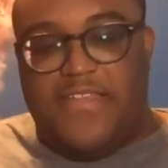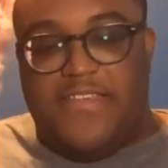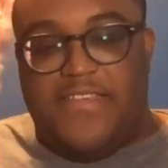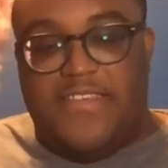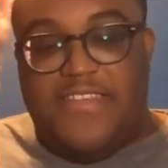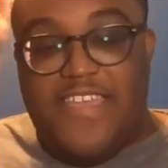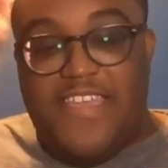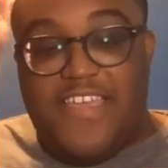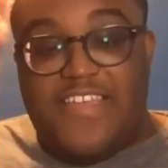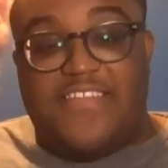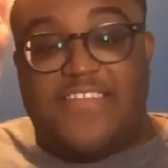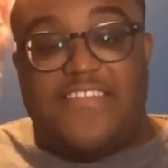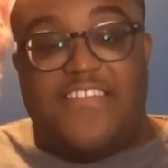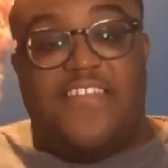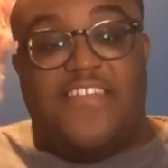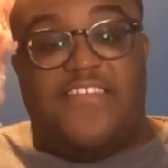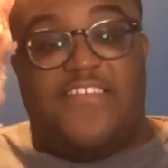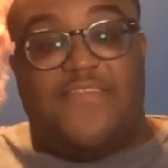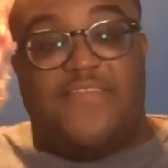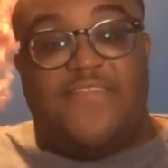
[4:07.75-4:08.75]
Next
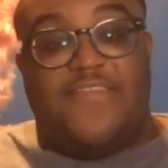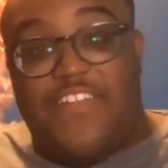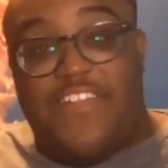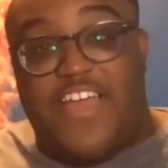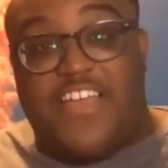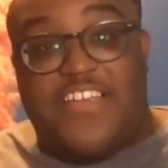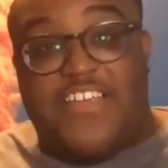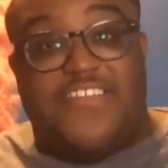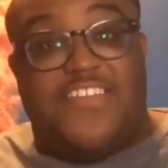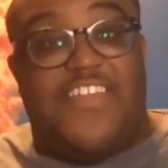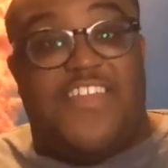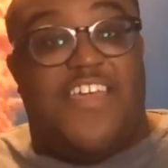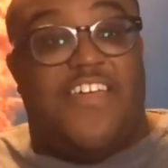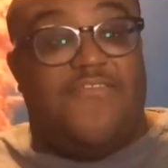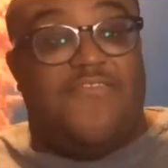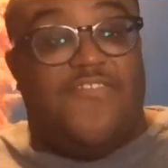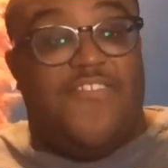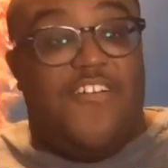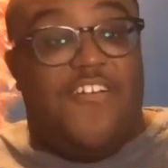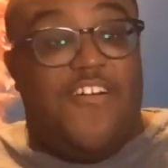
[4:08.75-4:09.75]
is
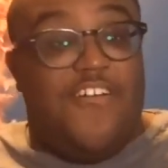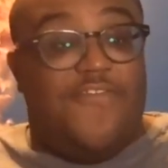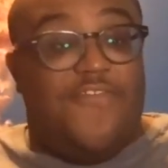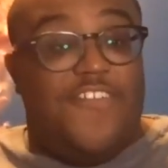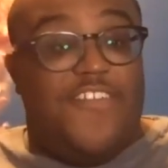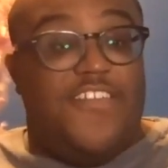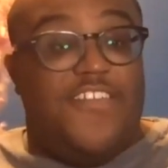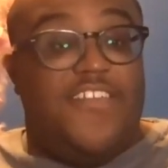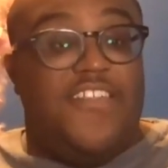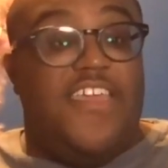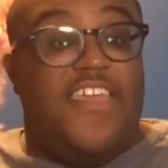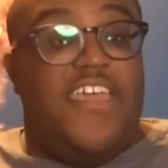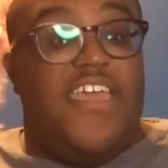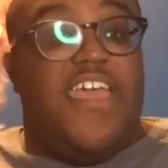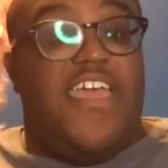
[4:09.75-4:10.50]
Splashdown Dolphin,